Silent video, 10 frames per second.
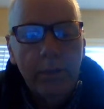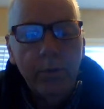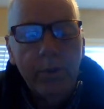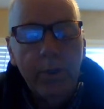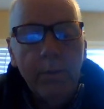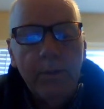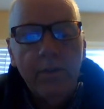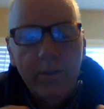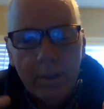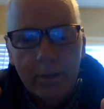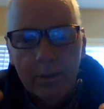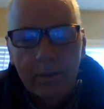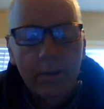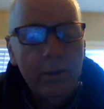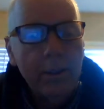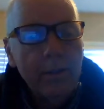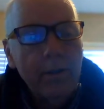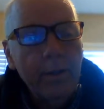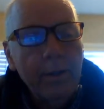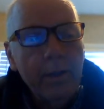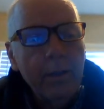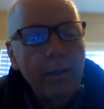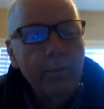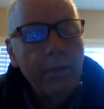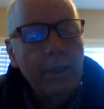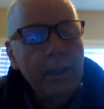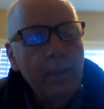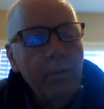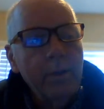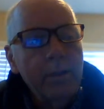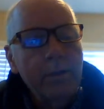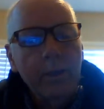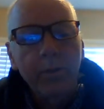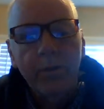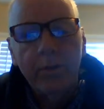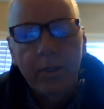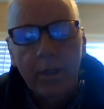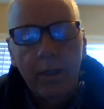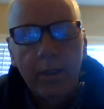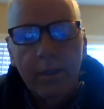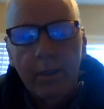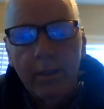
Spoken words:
So he's going to be subtle. That's how the Garden of Eden was. He was subtle.